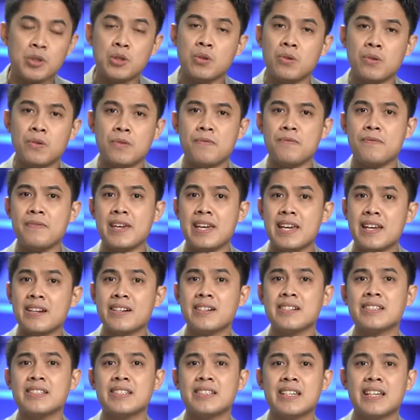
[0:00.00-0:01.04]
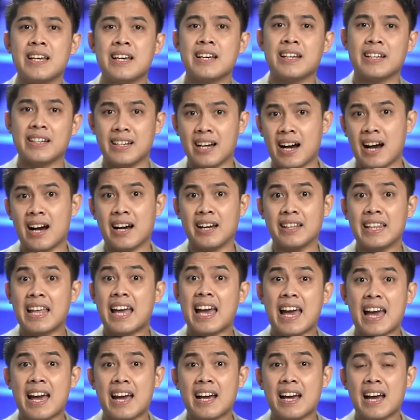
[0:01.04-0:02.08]
who fears God,
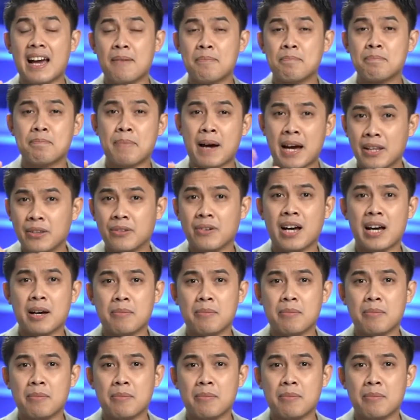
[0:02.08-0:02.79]
paano